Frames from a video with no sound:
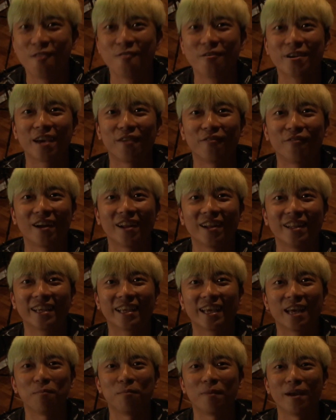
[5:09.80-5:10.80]
we can finally
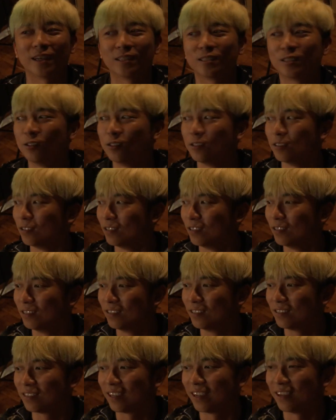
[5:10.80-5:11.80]
get back to
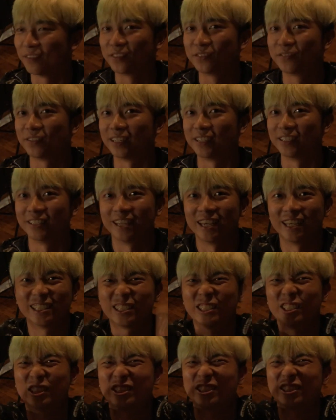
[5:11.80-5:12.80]
having fun.
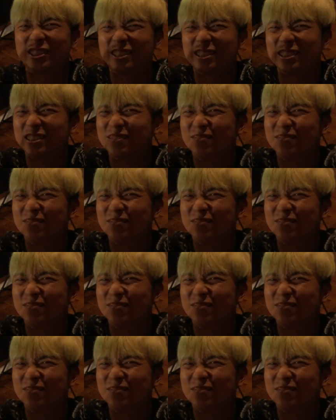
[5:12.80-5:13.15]
Yes!